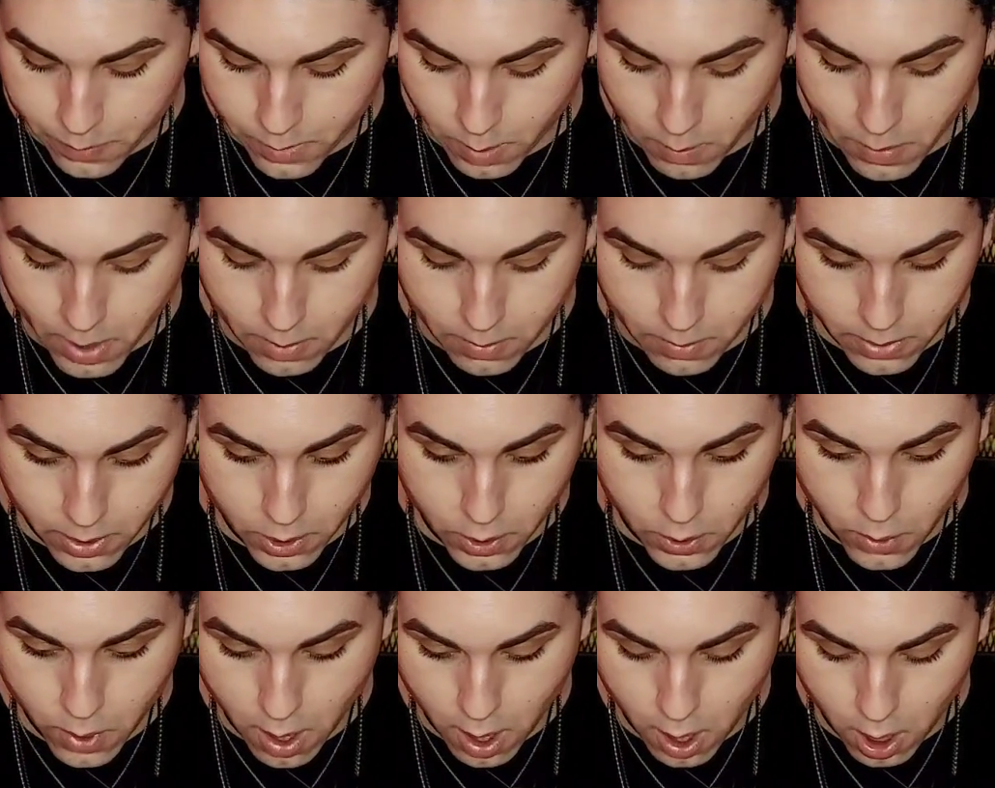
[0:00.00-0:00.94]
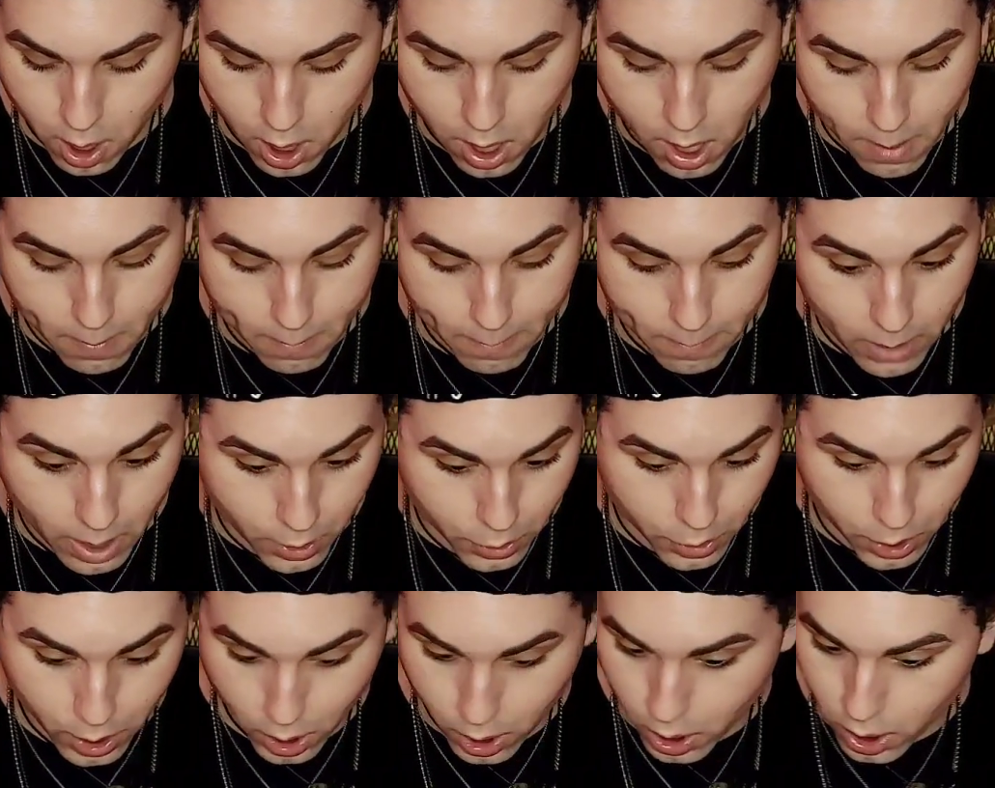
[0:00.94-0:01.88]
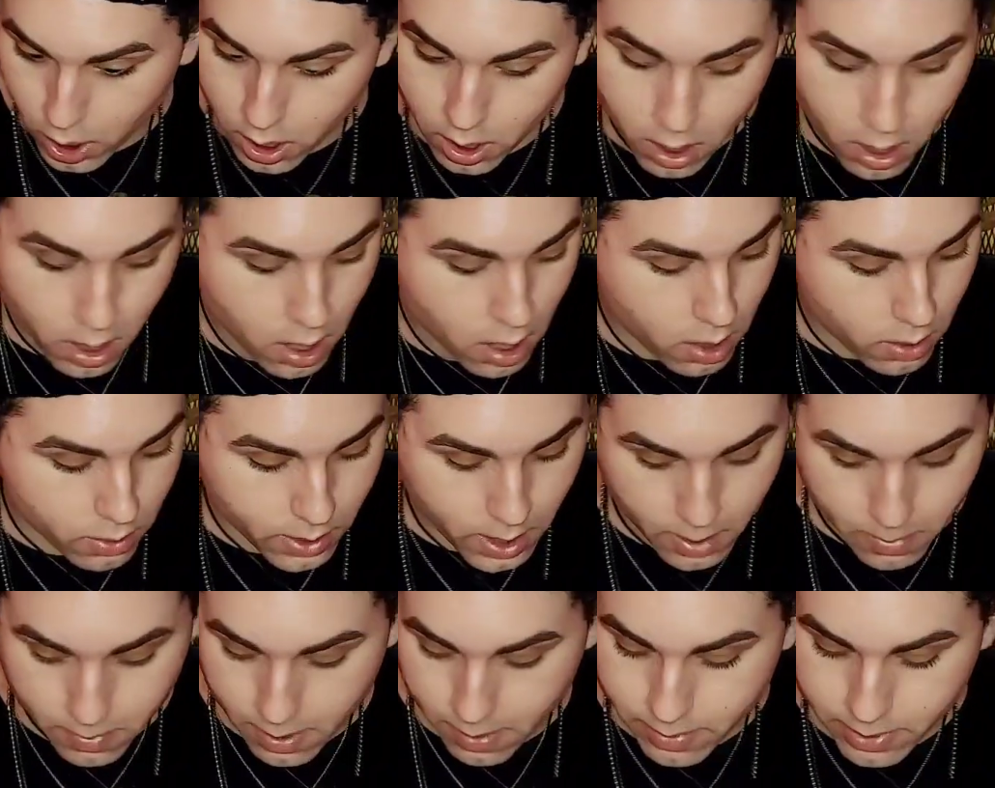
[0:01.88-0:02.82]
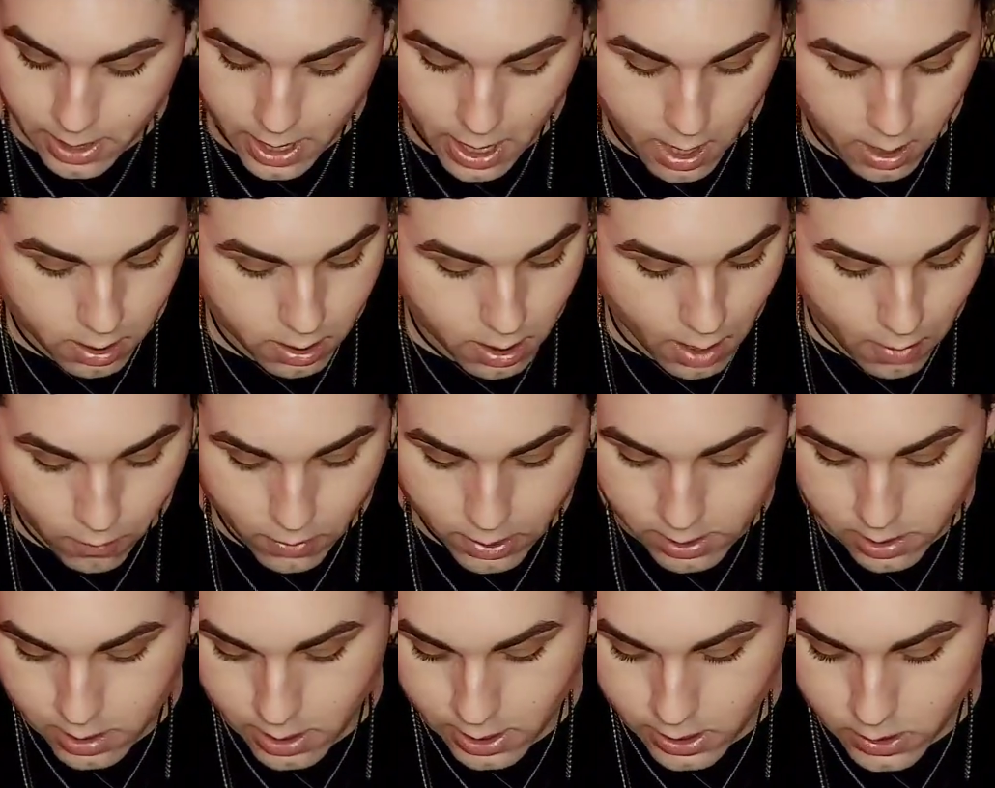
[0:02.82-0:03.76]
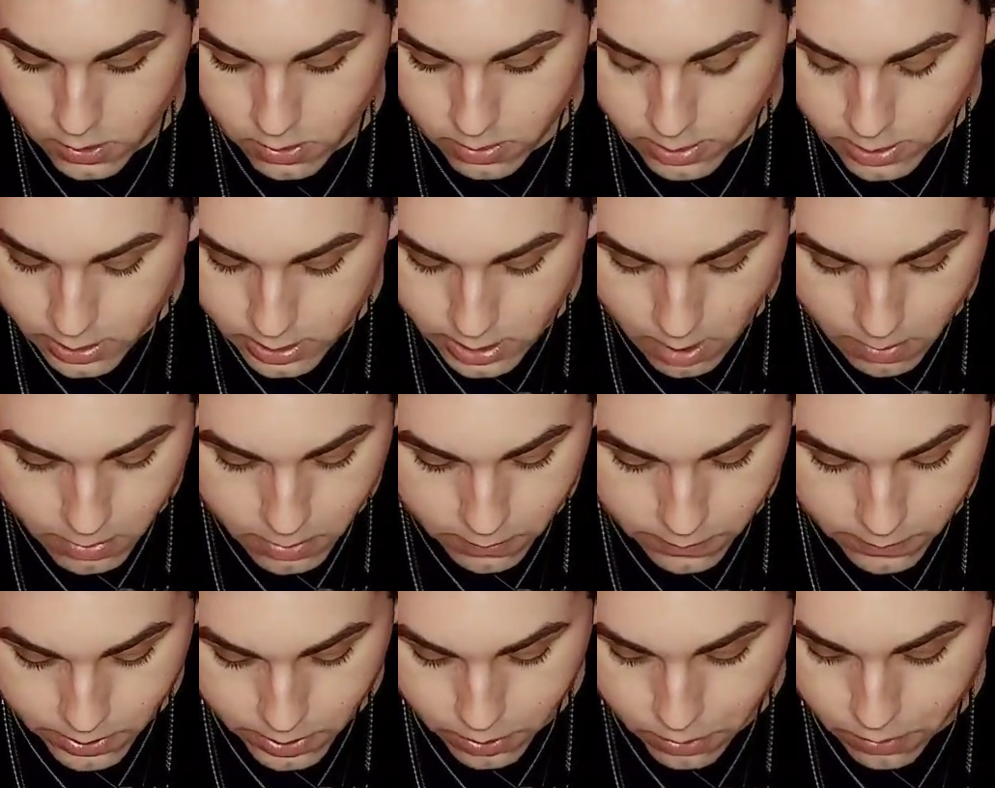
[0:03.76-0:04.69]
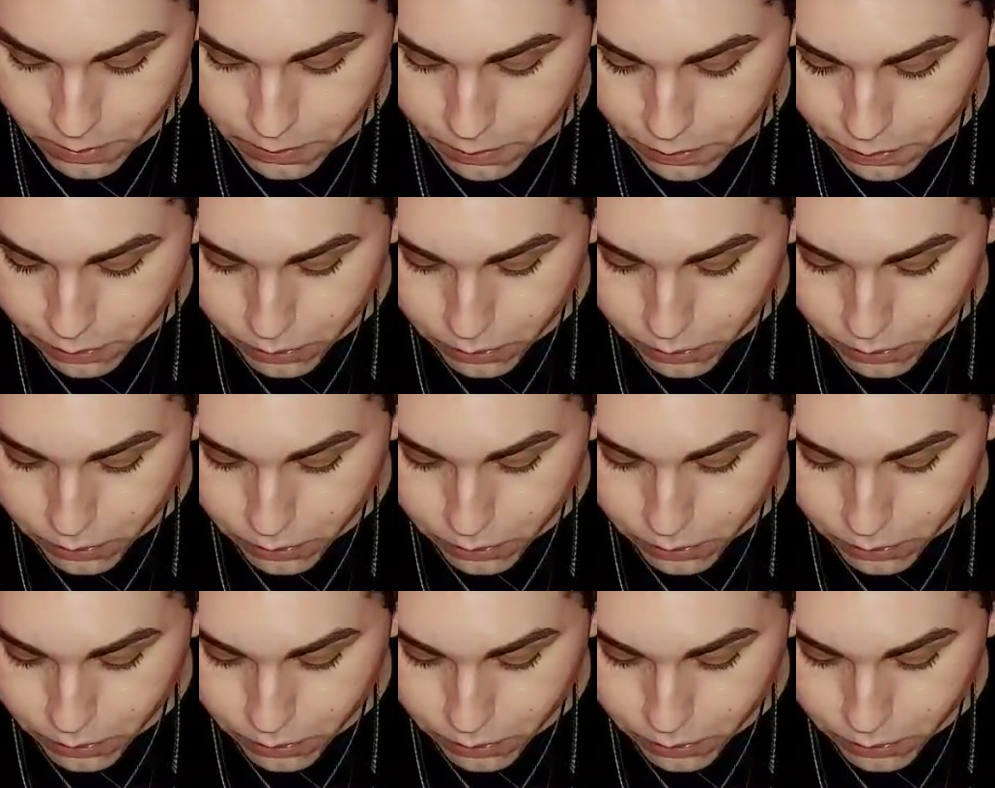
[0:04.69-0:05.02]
Maybe you are a mother. Okay, maybe that resonates with some of you.